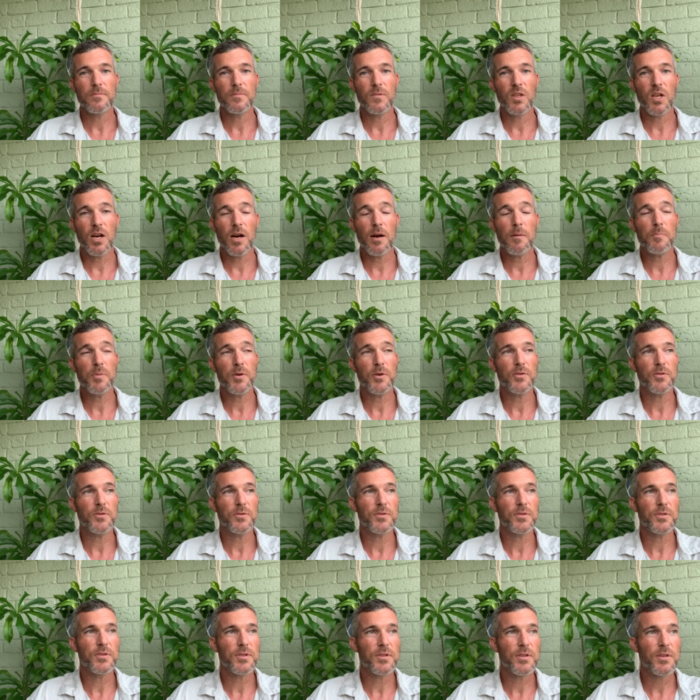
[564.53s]

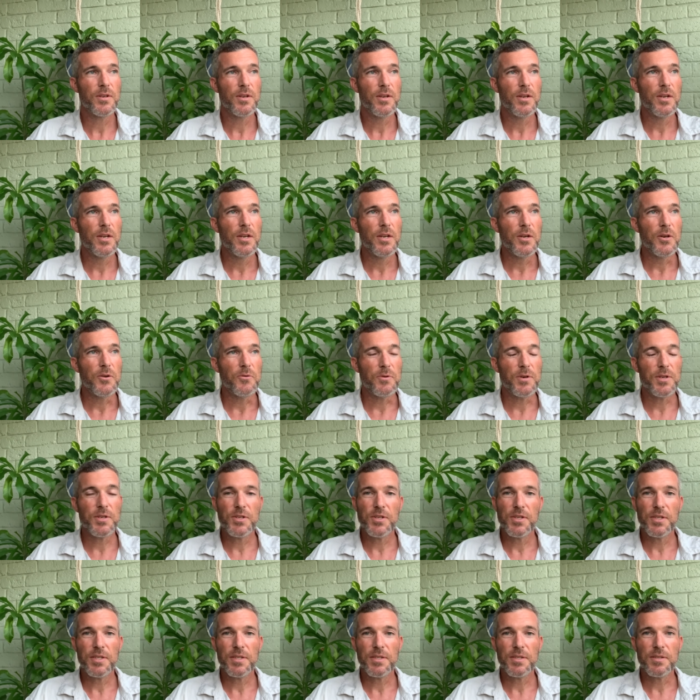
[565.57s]
compost,
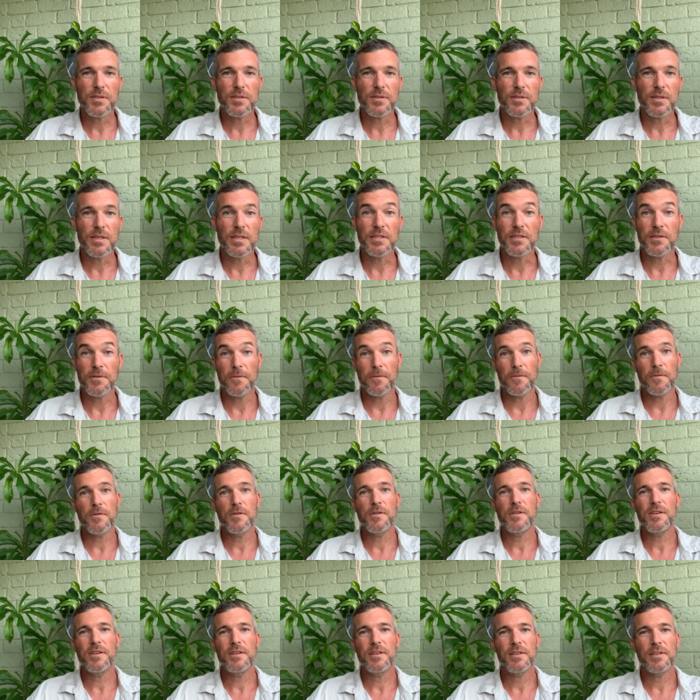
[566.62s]
which it's
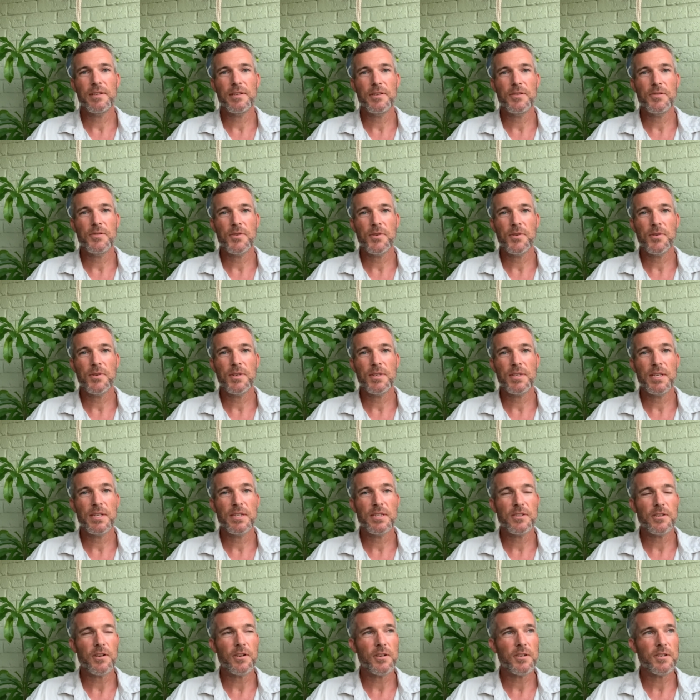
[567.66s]
free, and
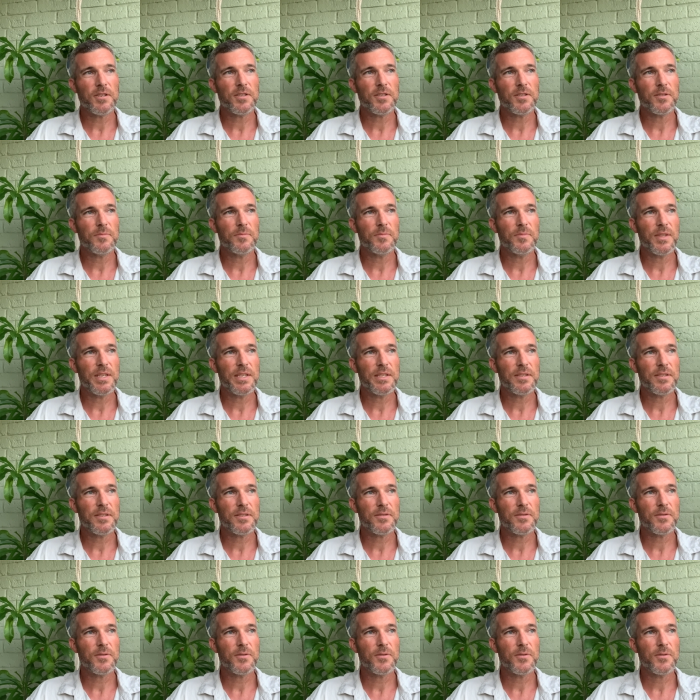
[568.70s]
it's awesome. That's
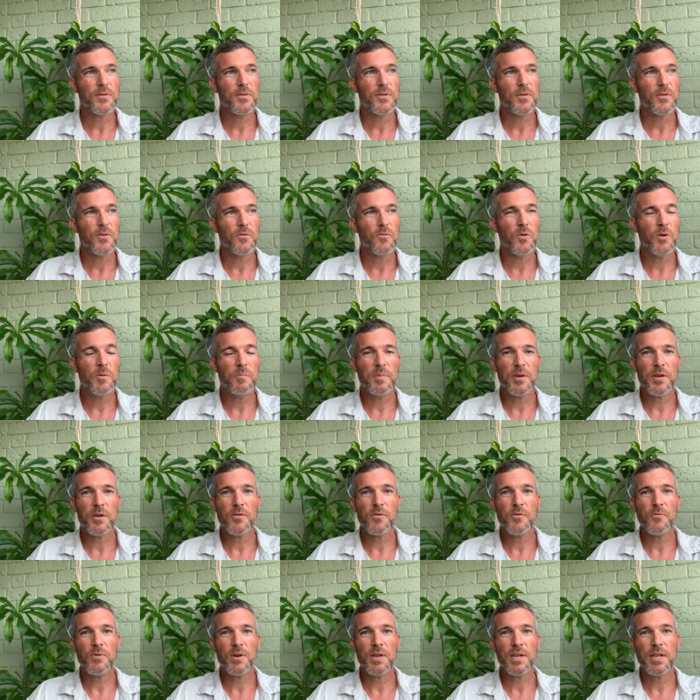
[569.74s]
what better
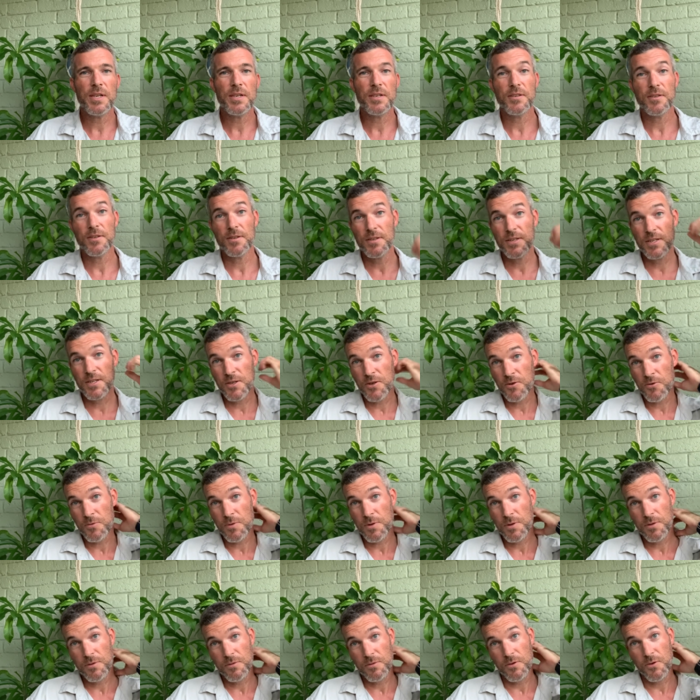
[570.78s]
way to deal
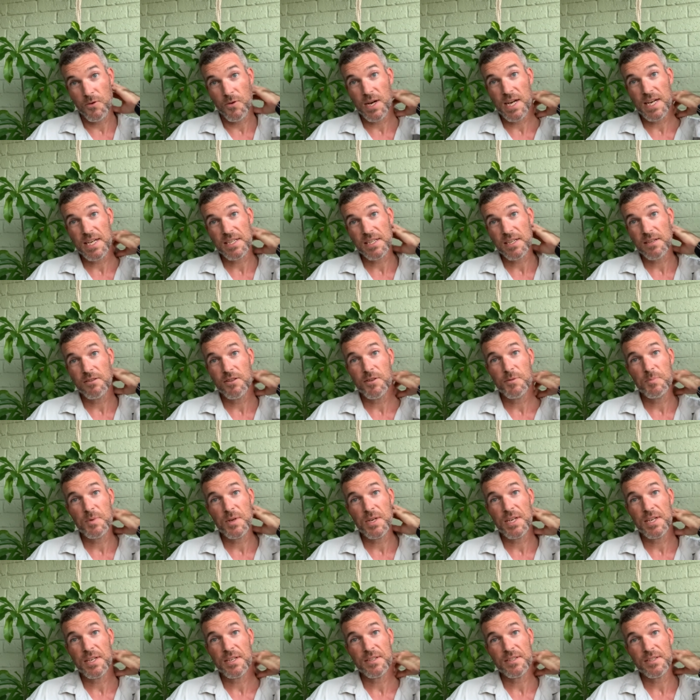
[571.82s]
with grass
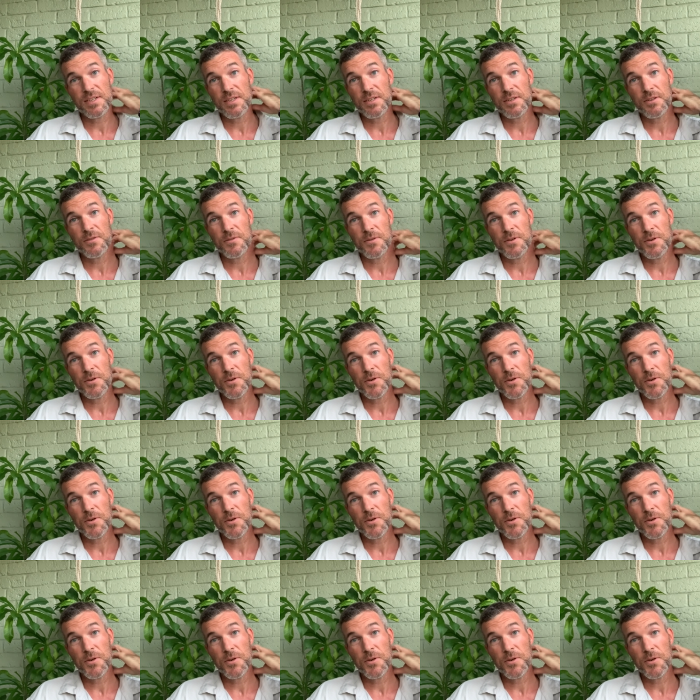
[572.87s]
clippings and